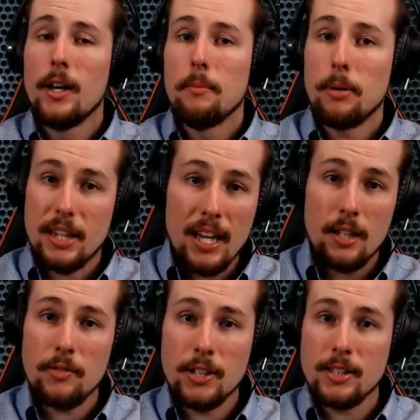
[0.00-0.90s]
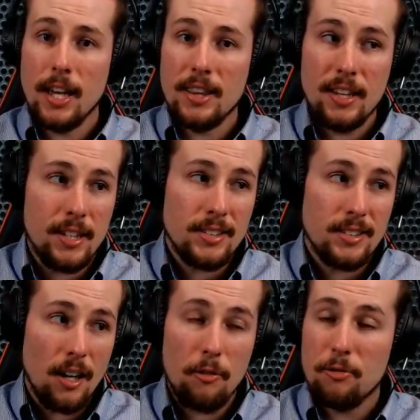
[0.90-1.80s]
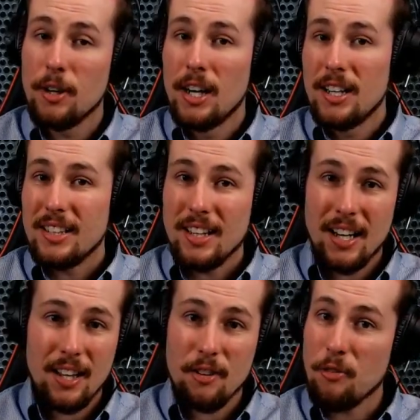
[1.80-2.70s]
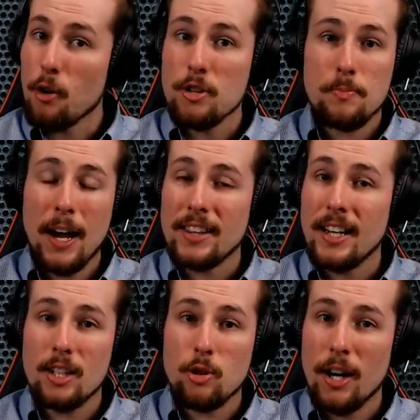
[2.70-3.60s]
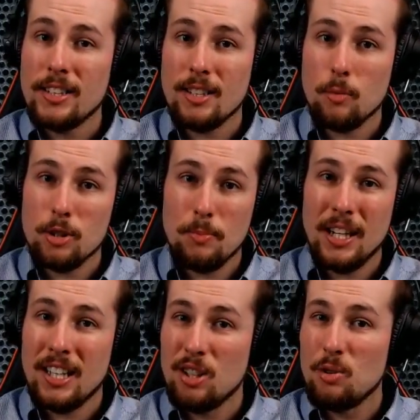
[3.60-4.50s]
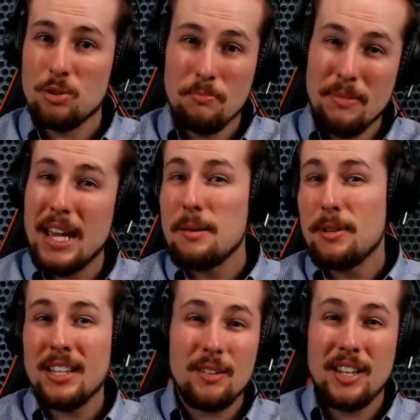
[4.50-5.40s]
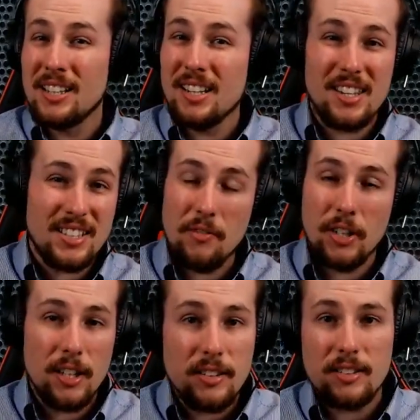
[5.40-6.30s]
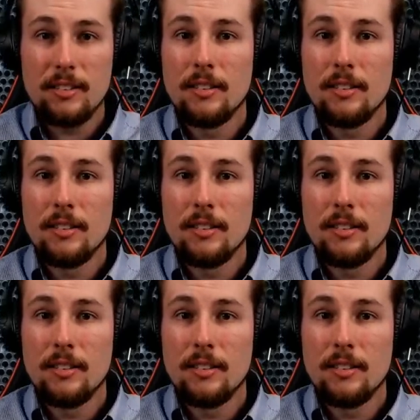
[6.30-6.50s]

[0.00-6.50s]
But they even said that this stuff, uh, the farthest back they could trace it was being used maybe into the 70s.